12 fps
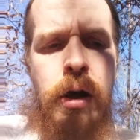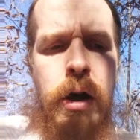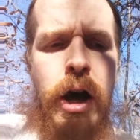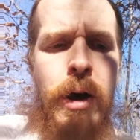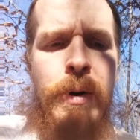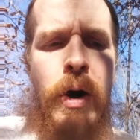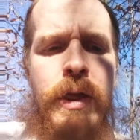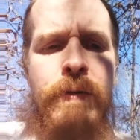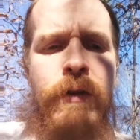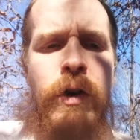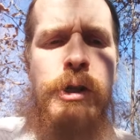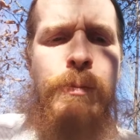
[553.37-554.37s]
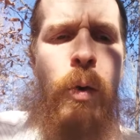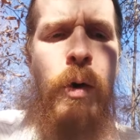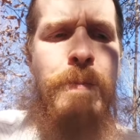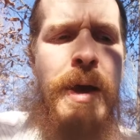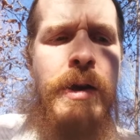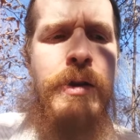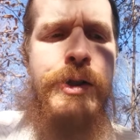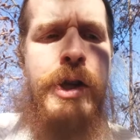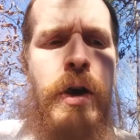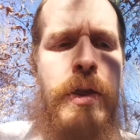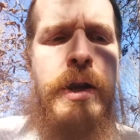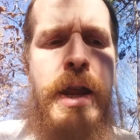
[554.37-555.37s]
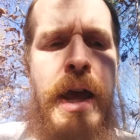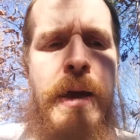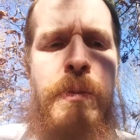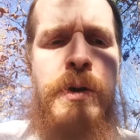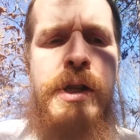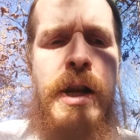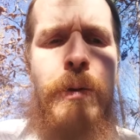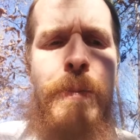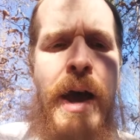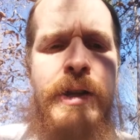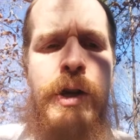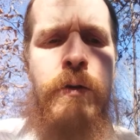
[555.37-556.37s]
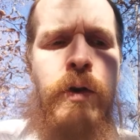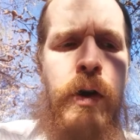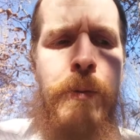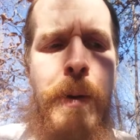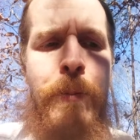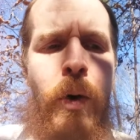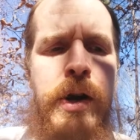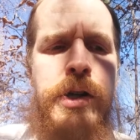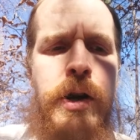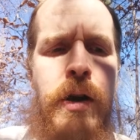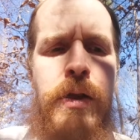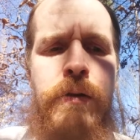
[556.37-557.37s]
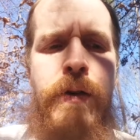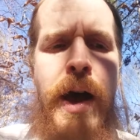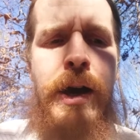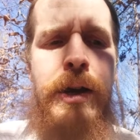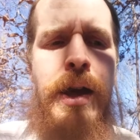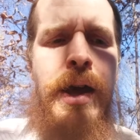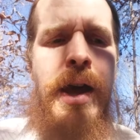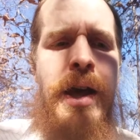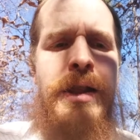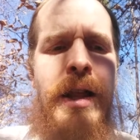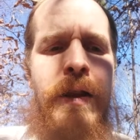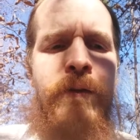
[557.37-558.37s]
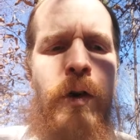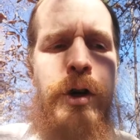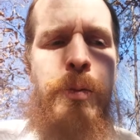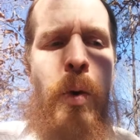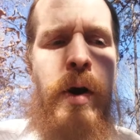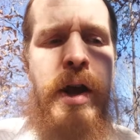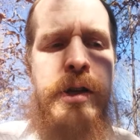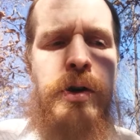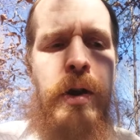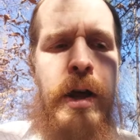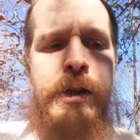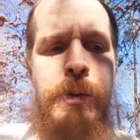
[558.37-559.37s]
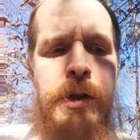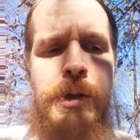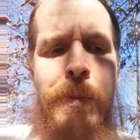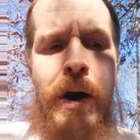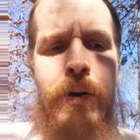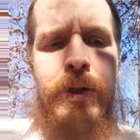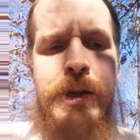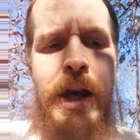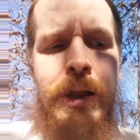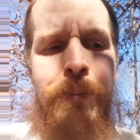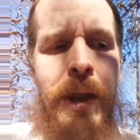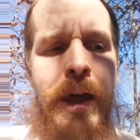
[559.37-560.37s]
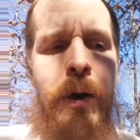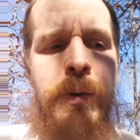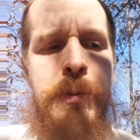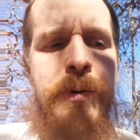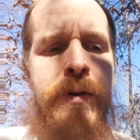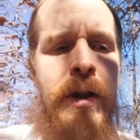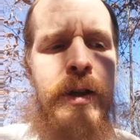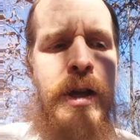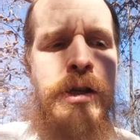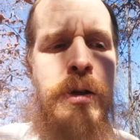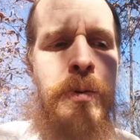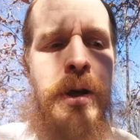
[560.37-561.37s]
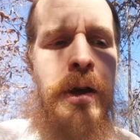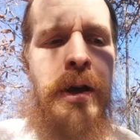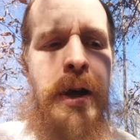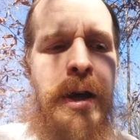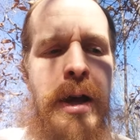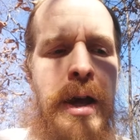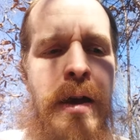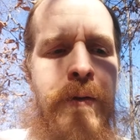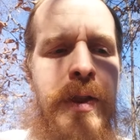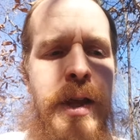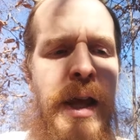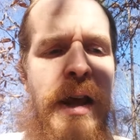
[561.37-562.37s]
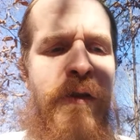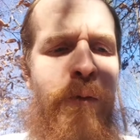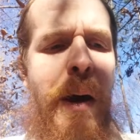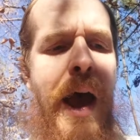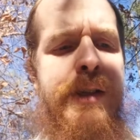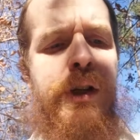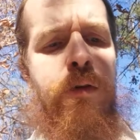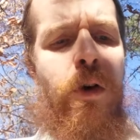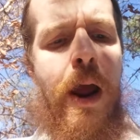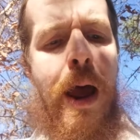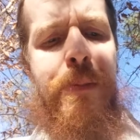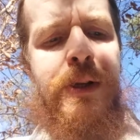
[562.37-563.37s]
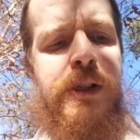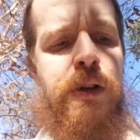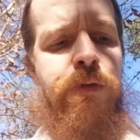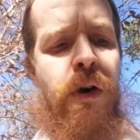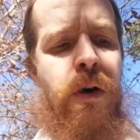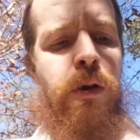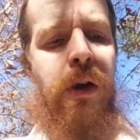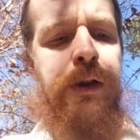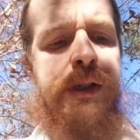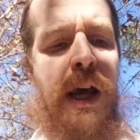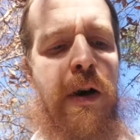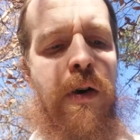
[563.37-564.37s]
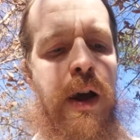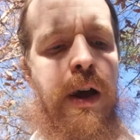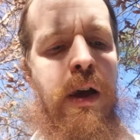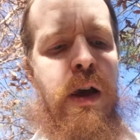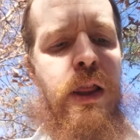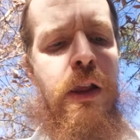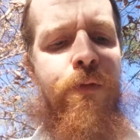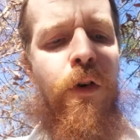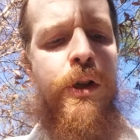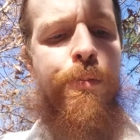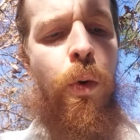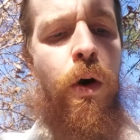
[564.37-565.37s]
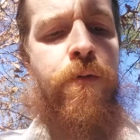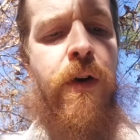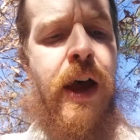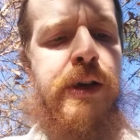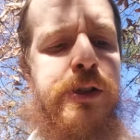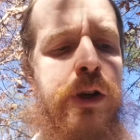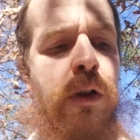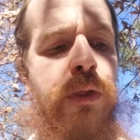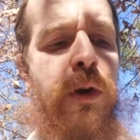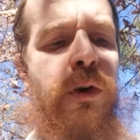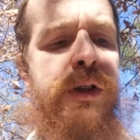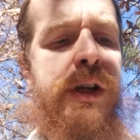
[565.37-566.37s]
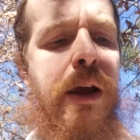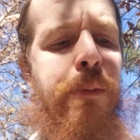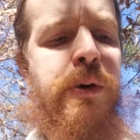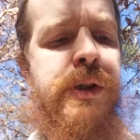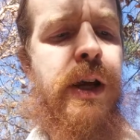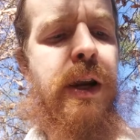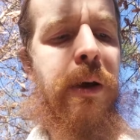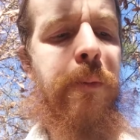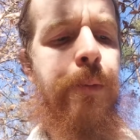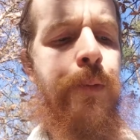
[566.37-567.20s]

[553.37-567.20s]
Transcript: upon the firstborn males on the day preceding Passover in commemoration of the fact that the firstborn Israelites were spared the 10th plague which befell Egypt. If the eve of Passover happens to fall on Saturday, the firstborn fast on Thursday preceding.